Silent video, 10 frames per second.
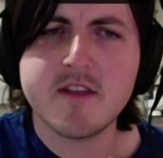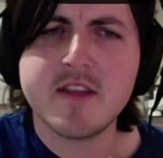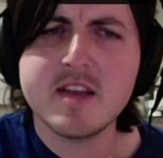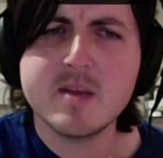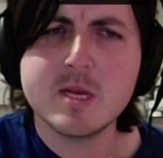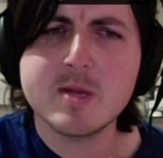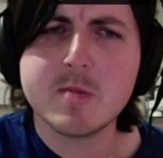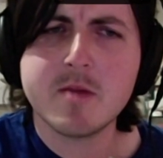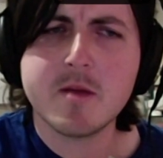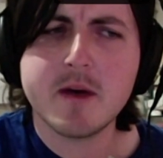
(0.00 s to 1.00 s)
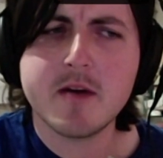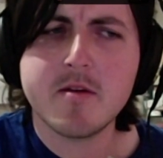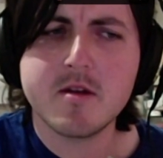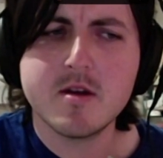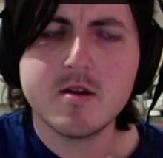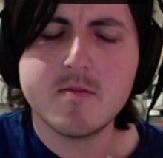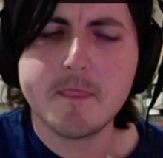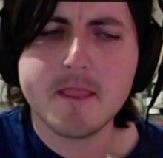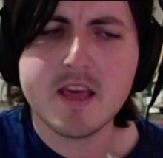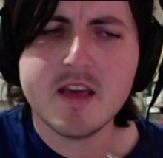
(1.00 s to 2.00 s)
And then he said something about
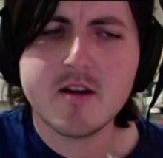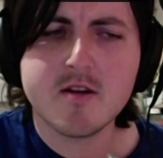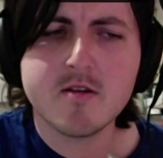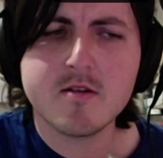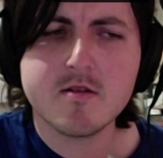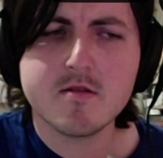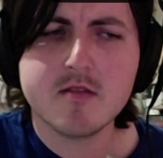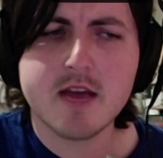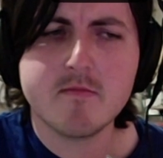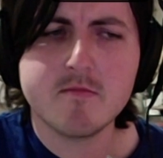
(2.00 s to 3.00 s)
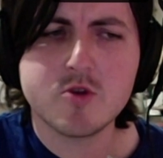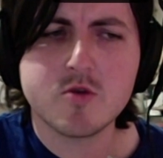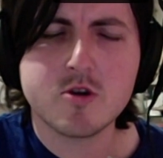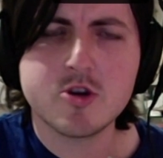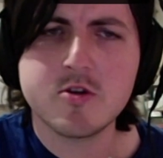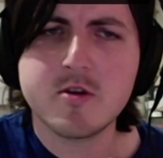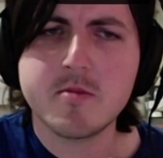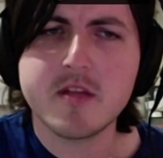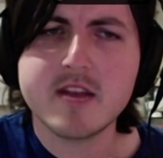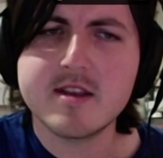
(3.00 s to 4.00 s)
he had heard that George showed up
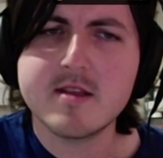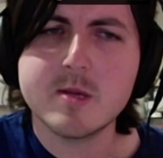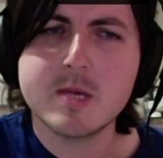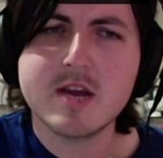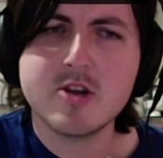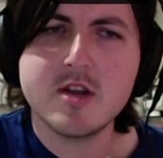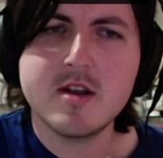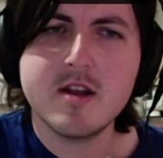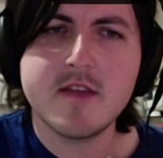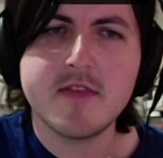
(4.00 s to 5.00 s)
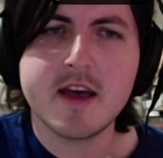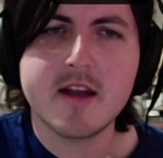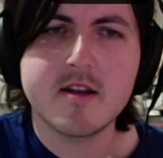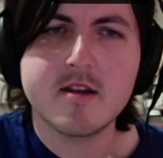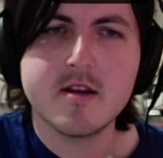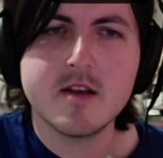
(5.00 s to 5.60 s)
late to the session, and that is